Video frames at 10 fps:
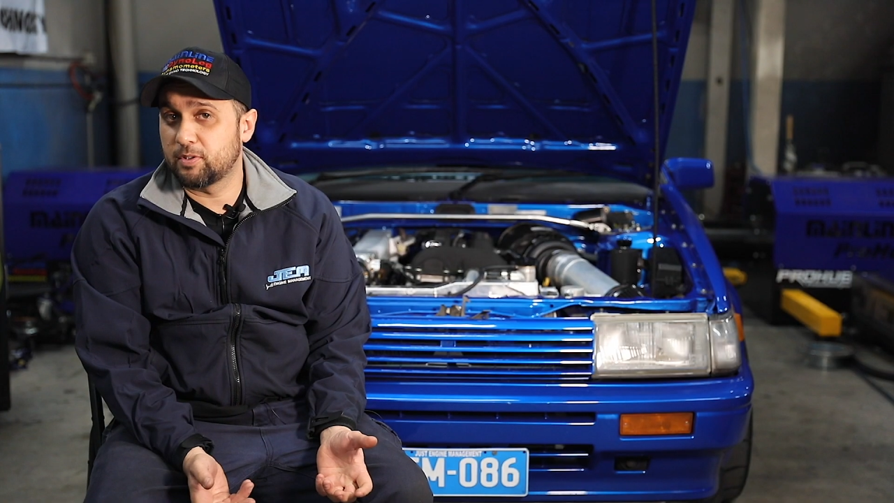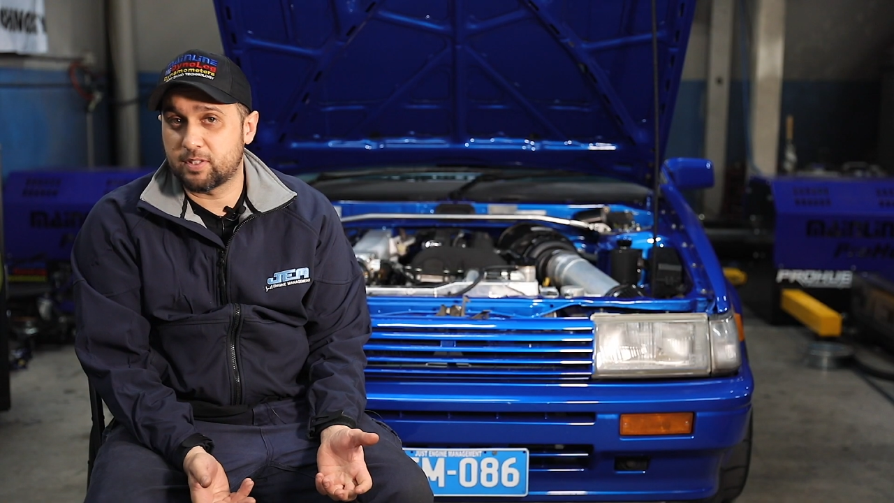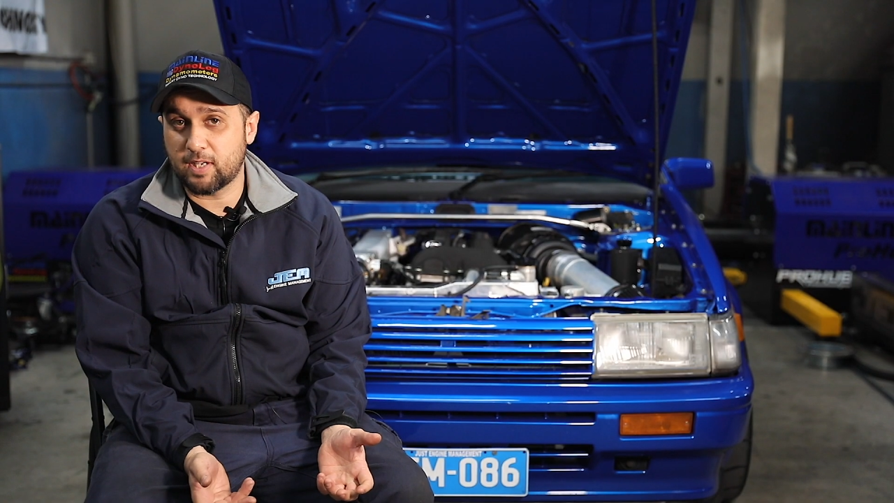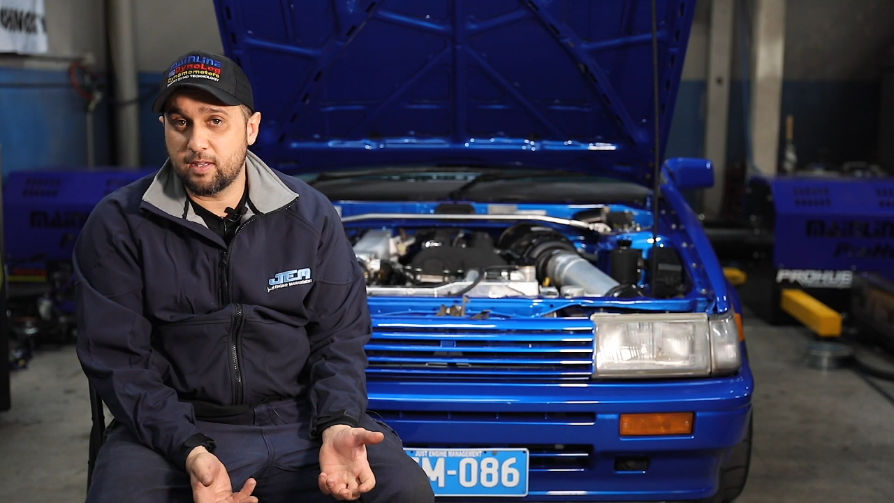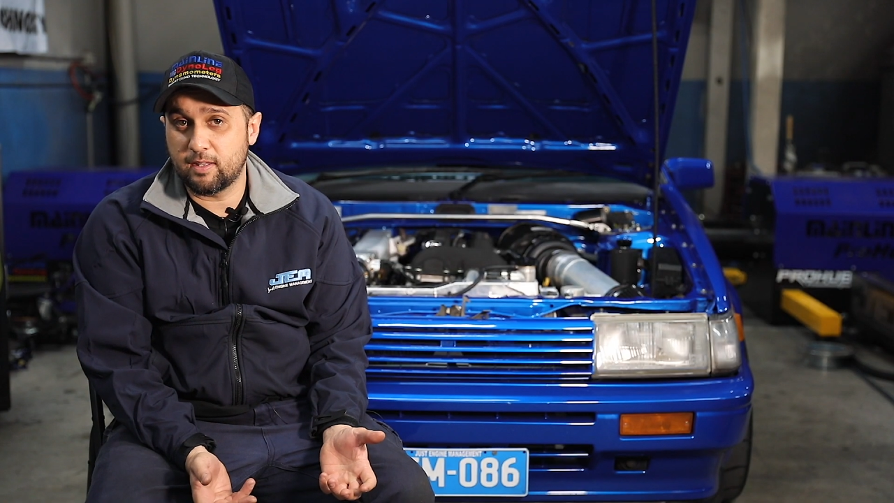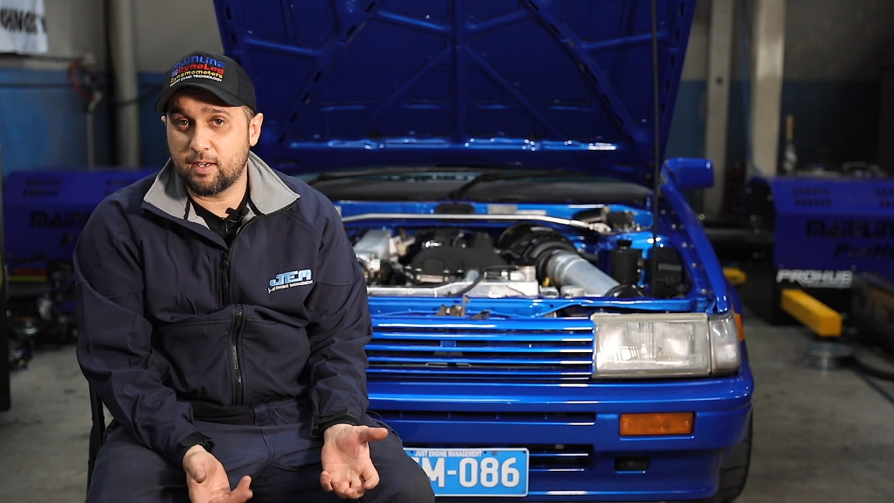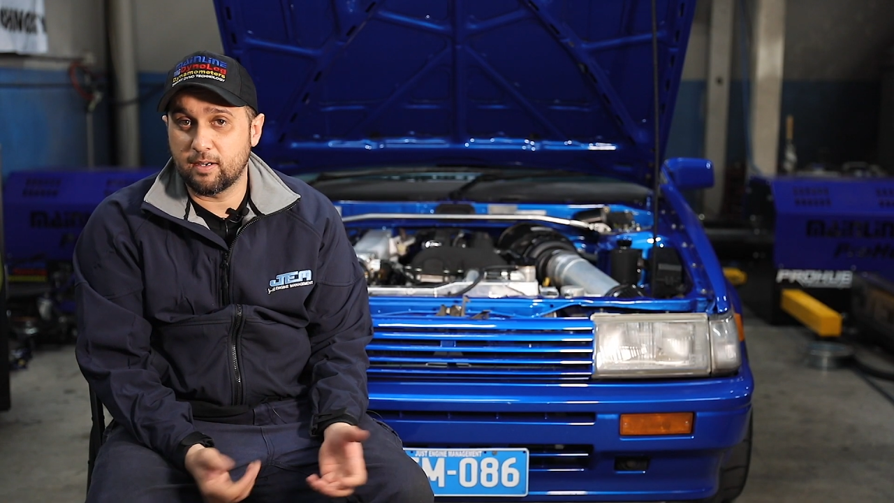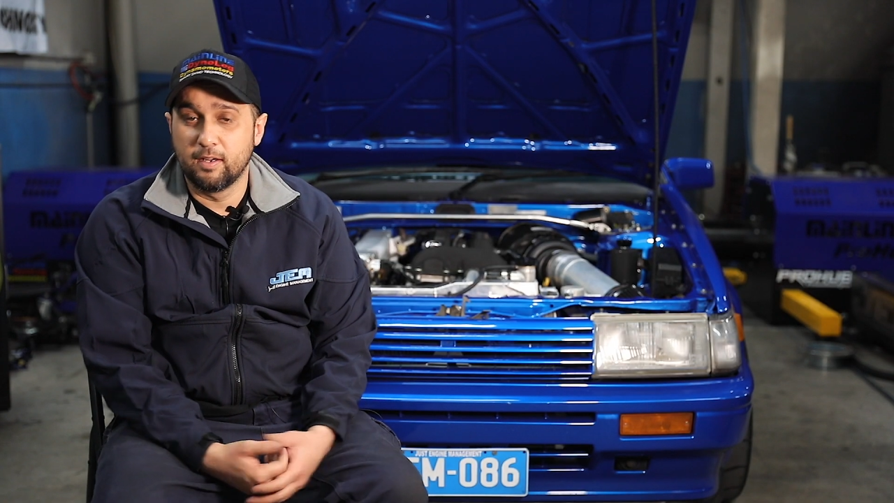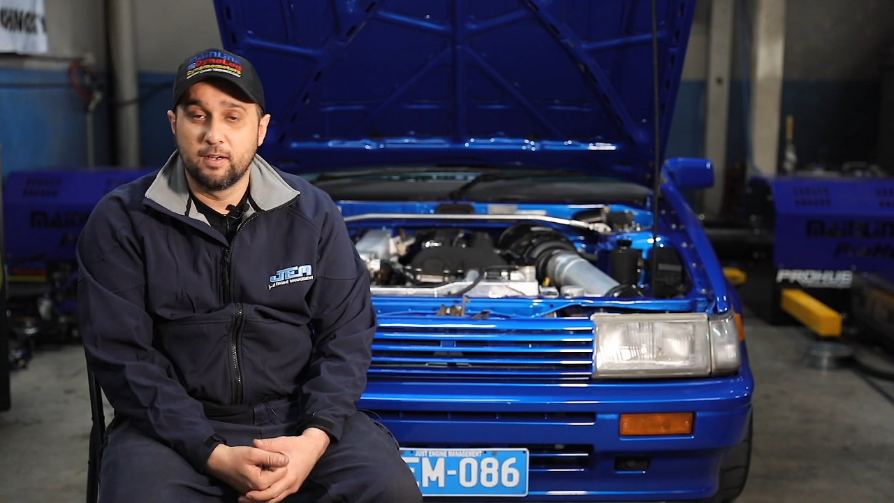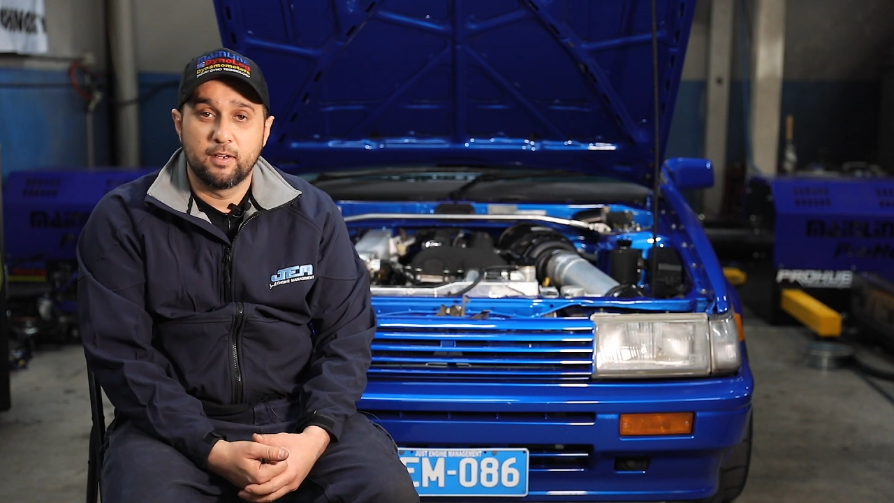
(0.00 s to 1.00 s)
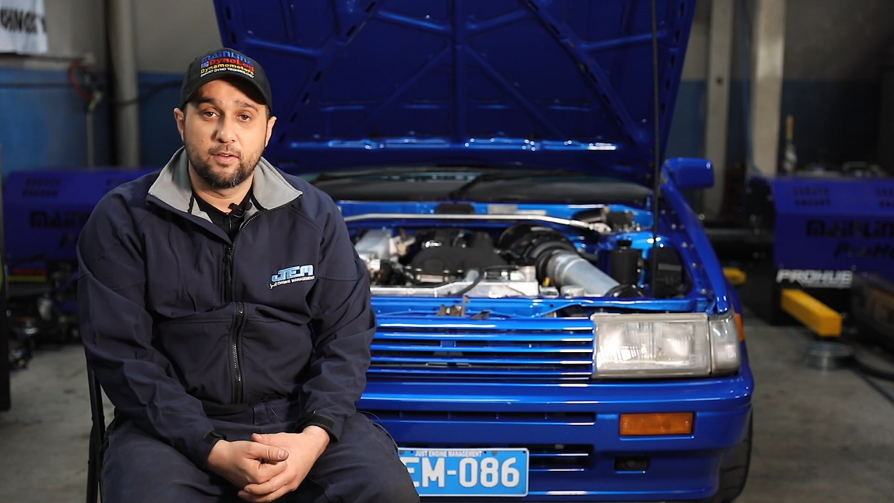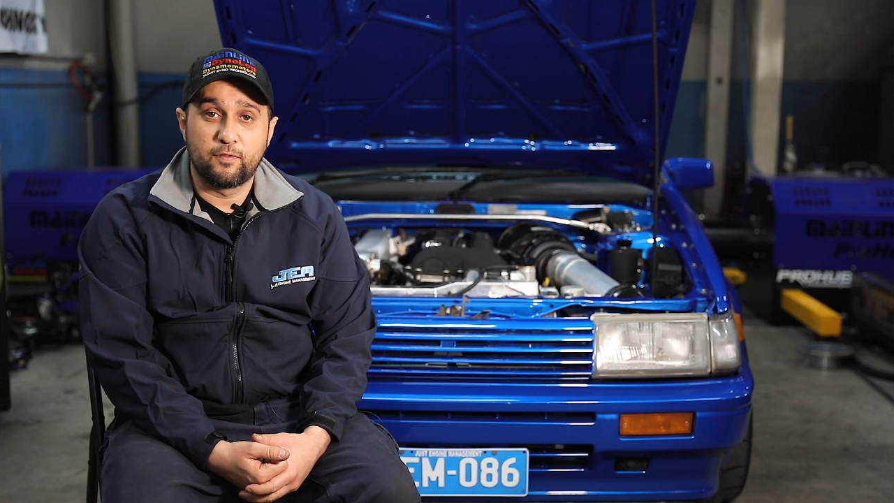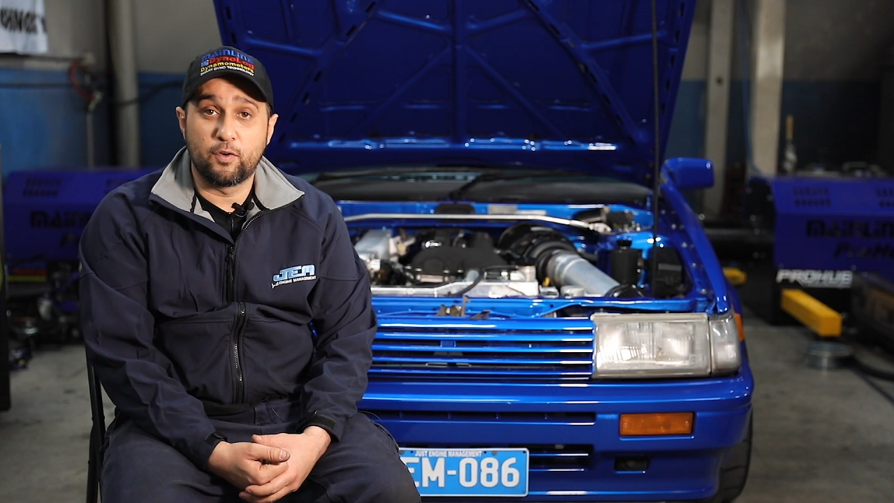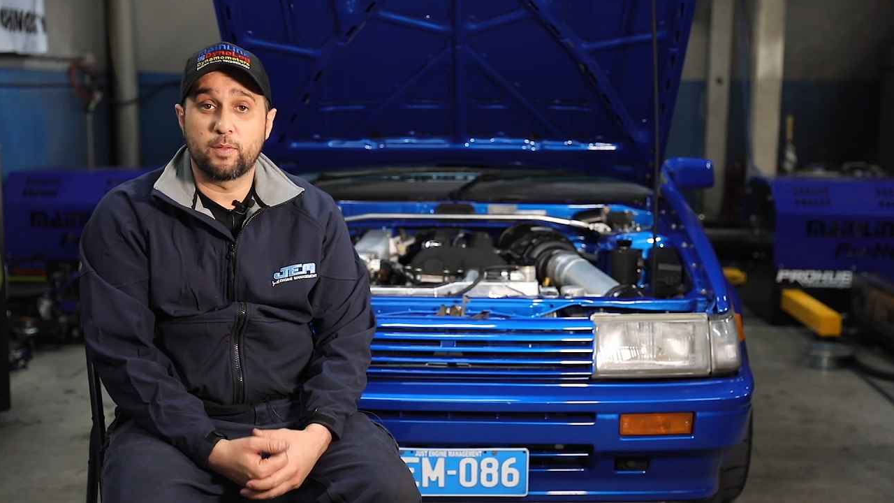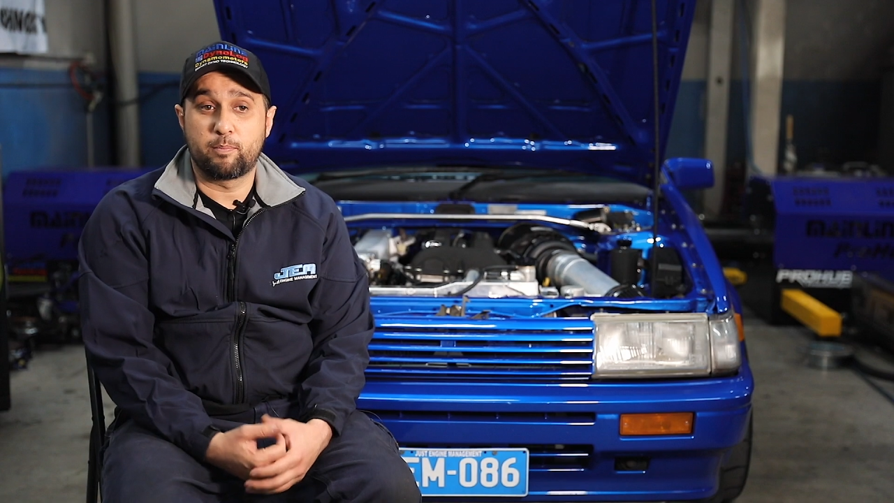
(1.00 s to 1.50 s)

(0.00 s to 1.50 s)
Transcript: say that for the